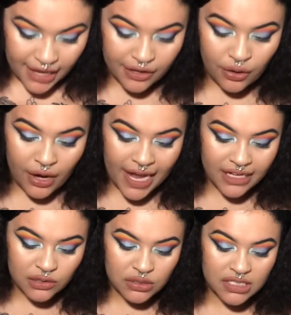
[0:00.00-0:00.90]
Your
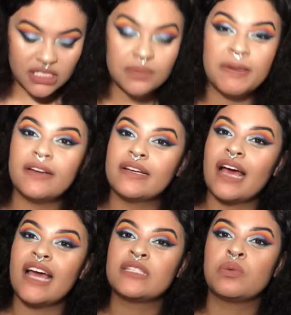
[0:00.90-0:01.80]
angels and spirit
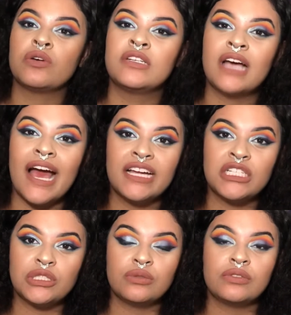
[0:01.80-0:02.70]
guides will guide
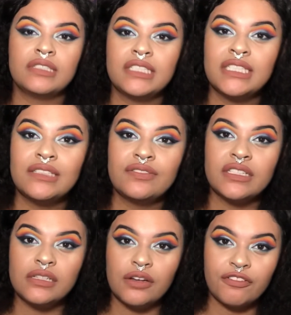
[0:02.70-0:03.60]
you
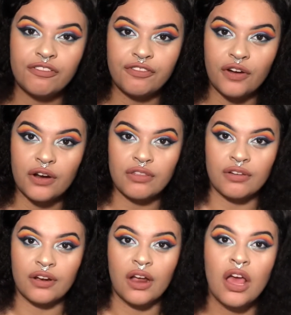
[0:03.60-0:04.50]
even
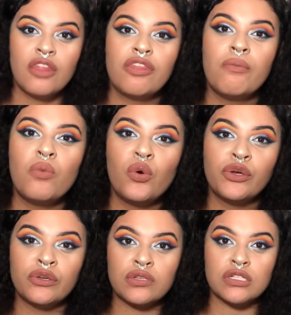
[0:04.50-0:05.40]
further the more
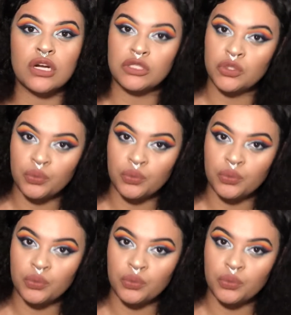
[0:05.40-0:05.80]
you start to